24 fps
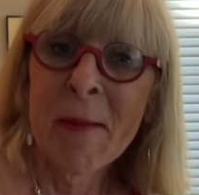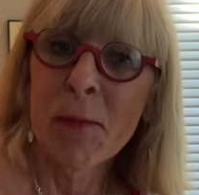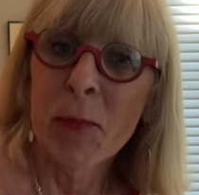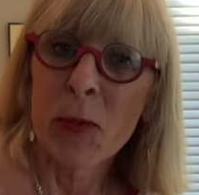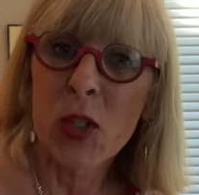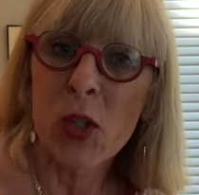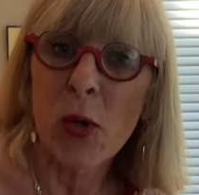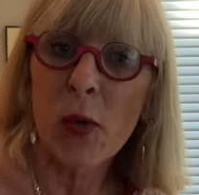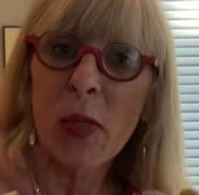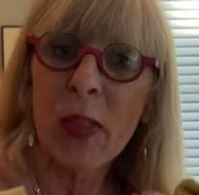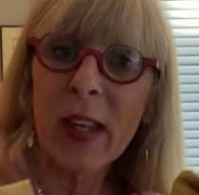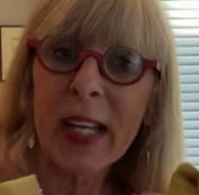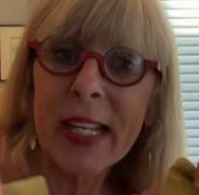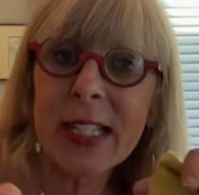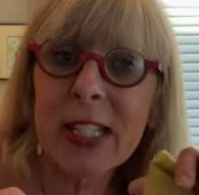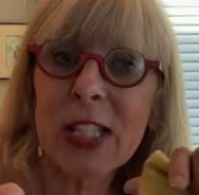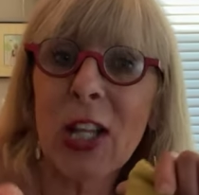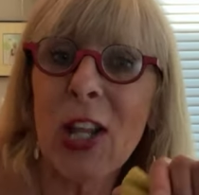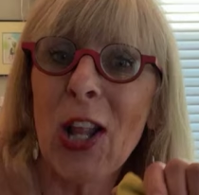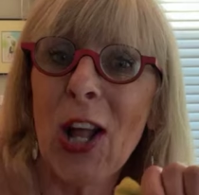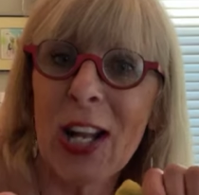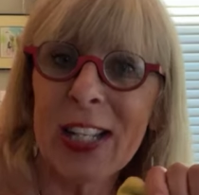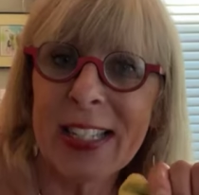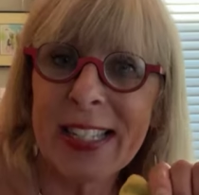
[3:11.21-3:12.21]
So these
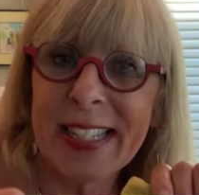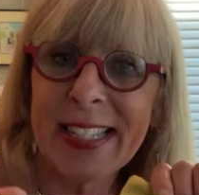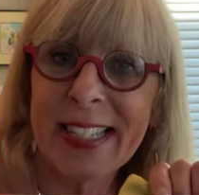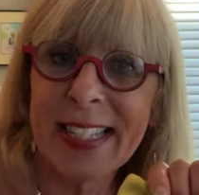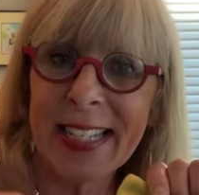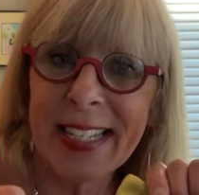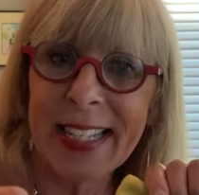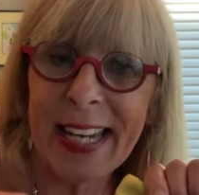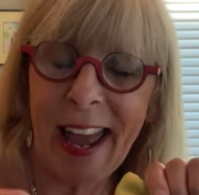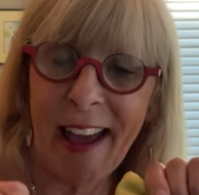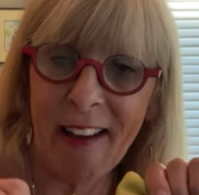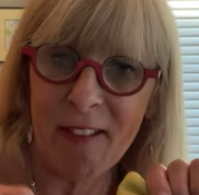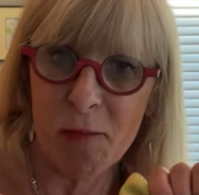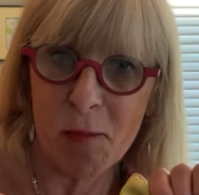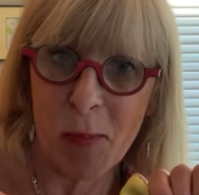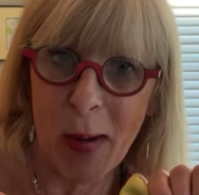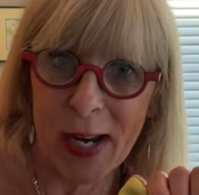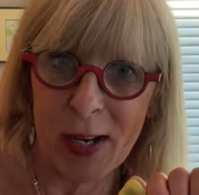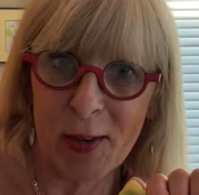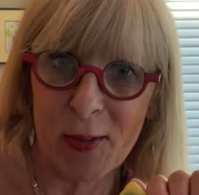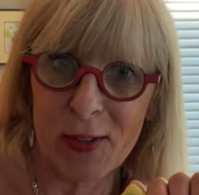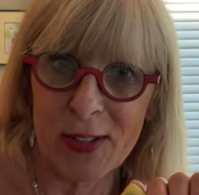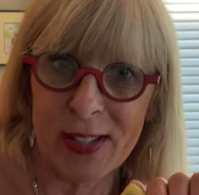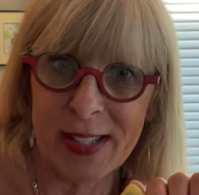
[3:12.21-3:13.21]
cloths didn't have
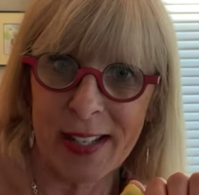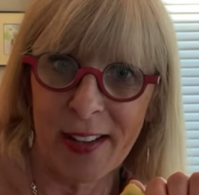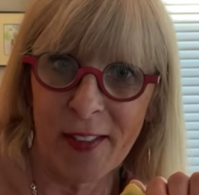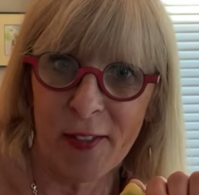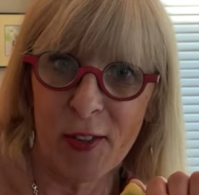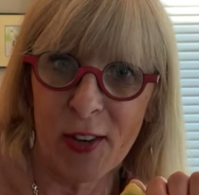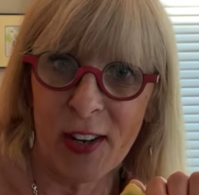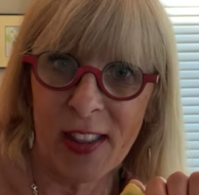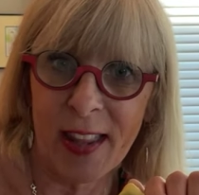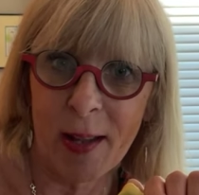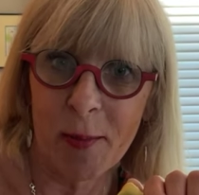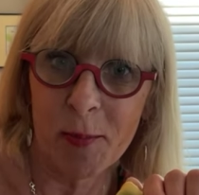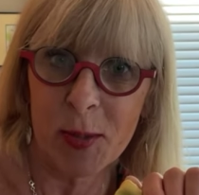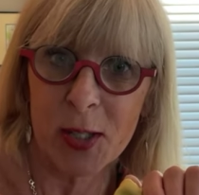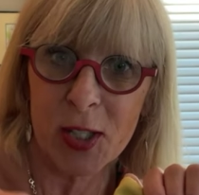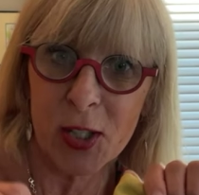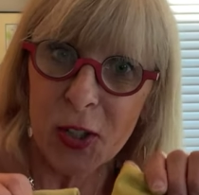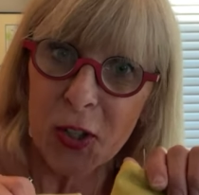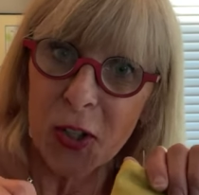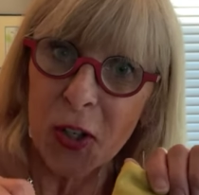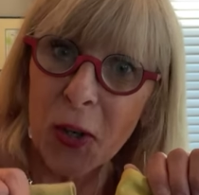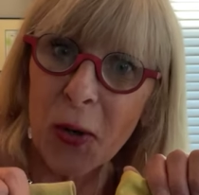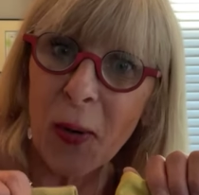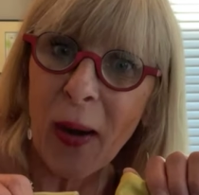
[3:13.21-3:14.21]
microsilver in them, so
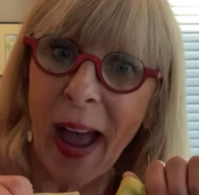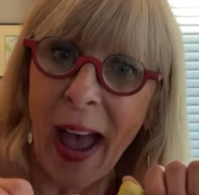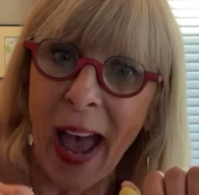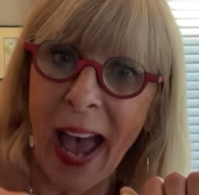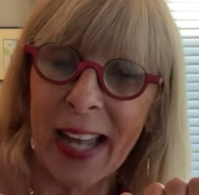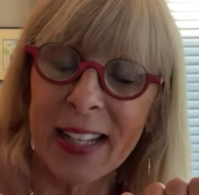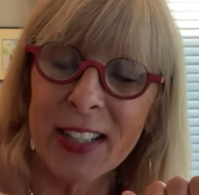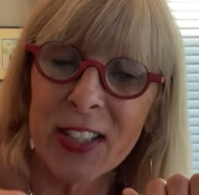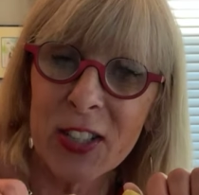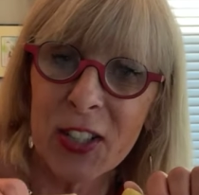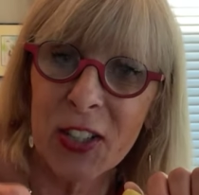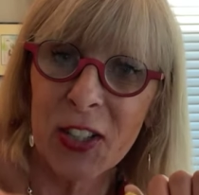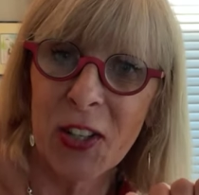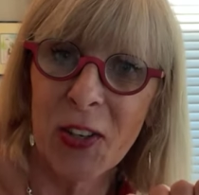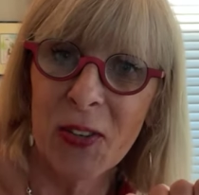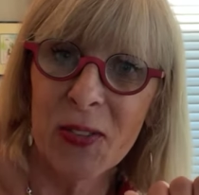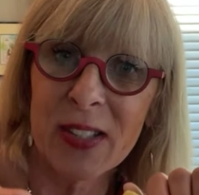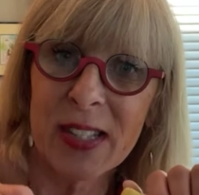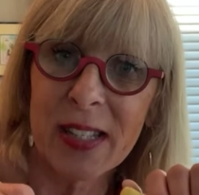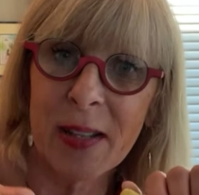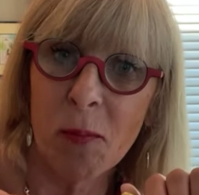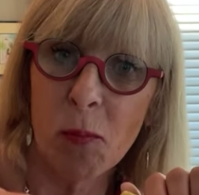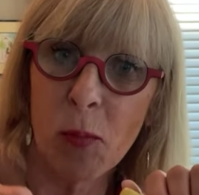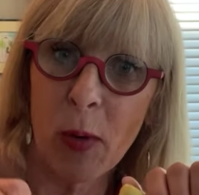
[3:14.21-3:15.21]
you had to
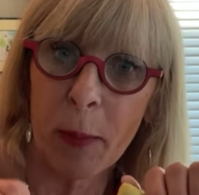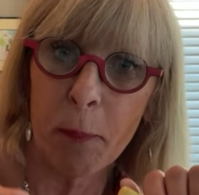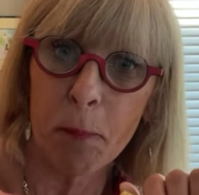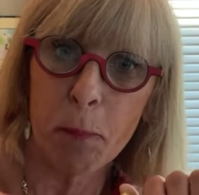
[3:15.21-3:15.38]
use them with